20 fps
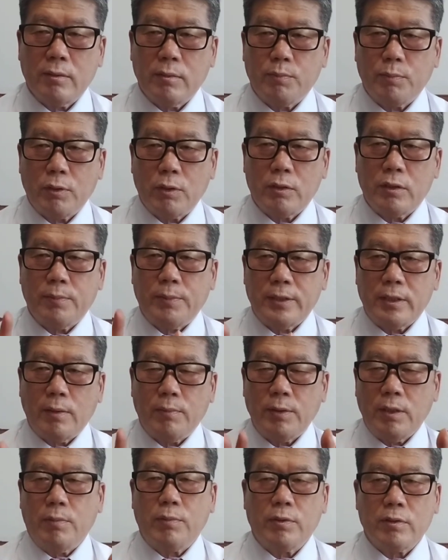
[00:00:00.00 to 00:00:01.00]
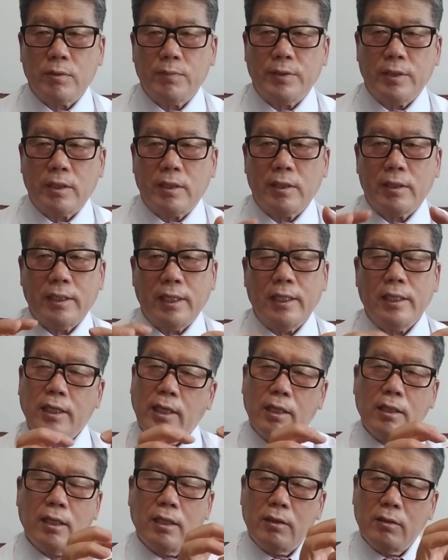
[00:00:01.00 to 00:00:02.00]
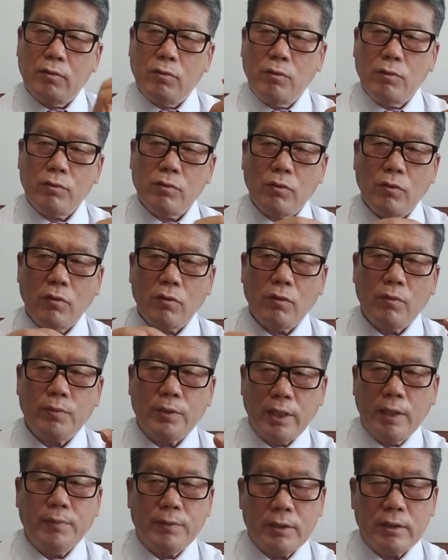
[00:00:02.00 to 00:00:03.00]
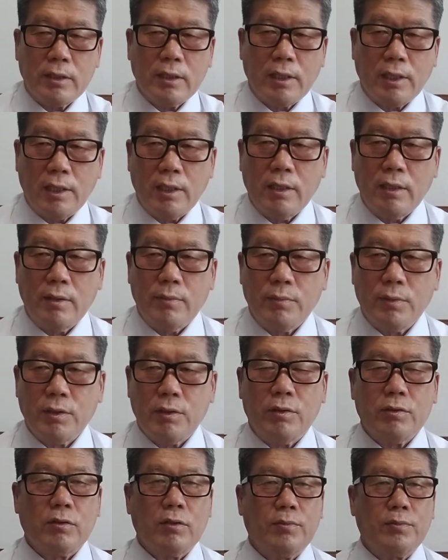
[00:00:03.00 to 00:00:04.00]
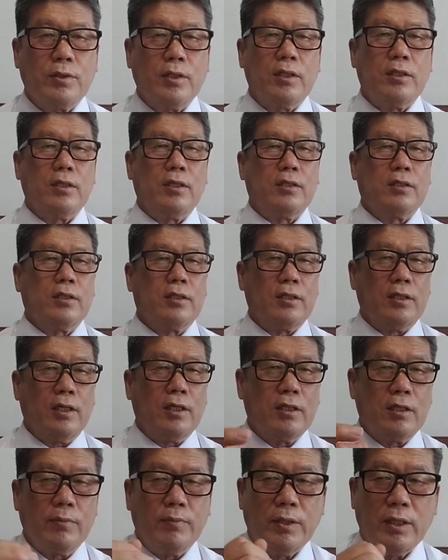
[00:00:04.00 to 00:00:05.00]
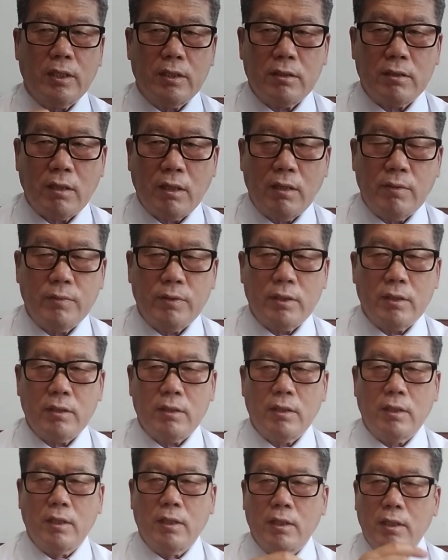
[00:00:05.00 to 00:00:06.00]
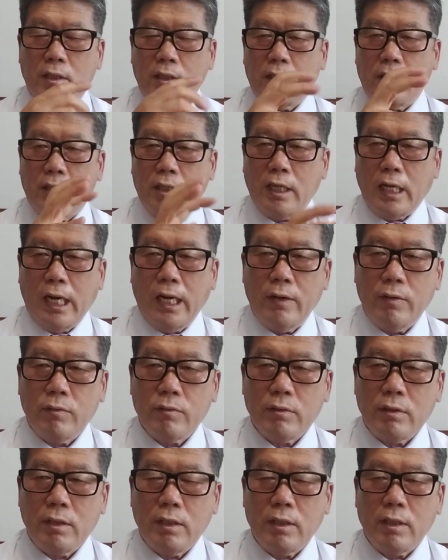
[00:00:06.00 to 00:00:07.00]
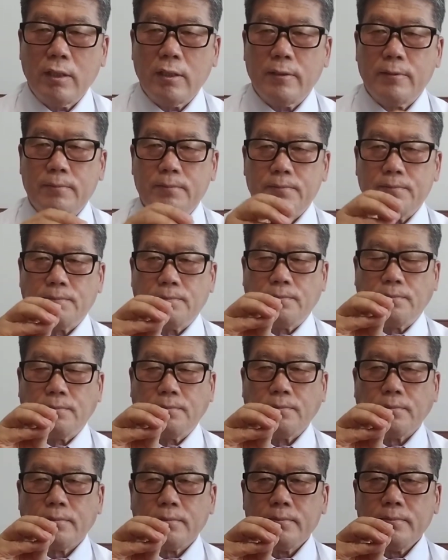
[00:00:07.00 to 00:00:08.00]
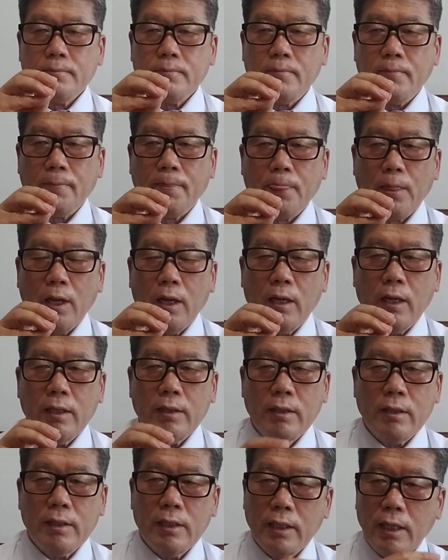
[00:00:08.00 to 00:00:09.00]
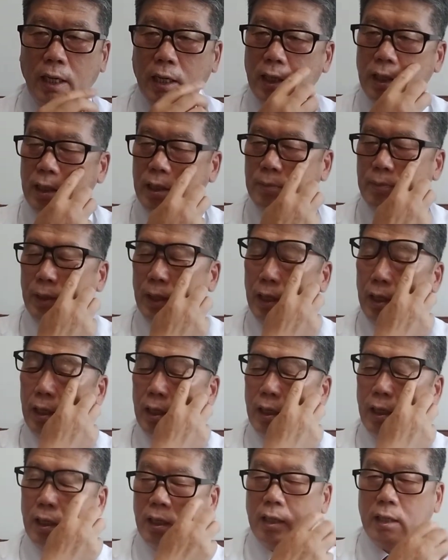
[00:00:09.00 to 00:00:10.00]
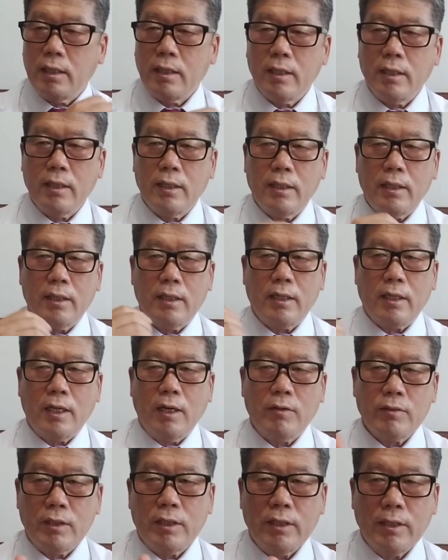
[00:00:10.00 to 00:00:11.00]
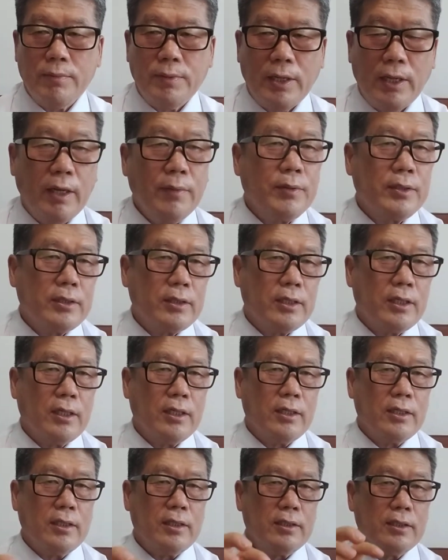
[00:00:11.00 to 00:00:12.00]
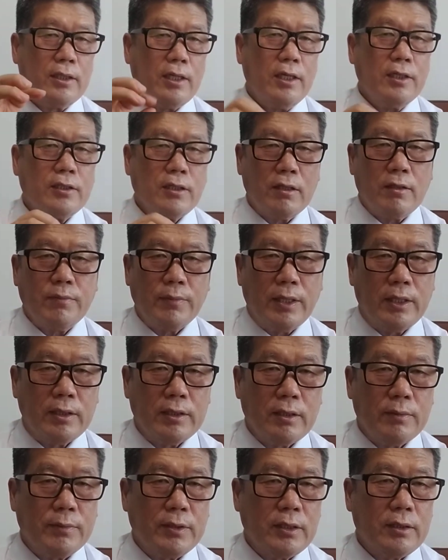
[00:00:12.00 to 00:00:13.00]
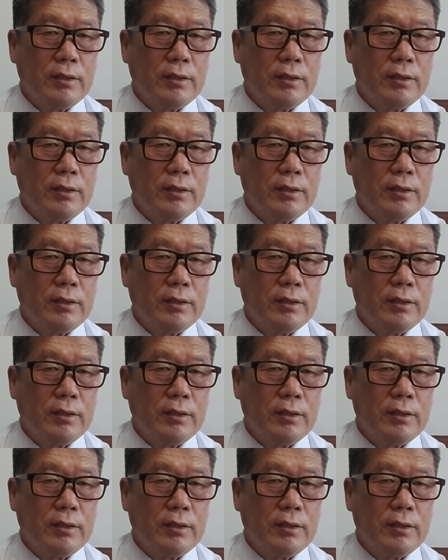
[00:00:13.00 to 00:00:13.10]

for a special purpose vehicle. They cannot control of everything because of that is the administrative, accounting, and the legal affair, accounting affair, everything is asset management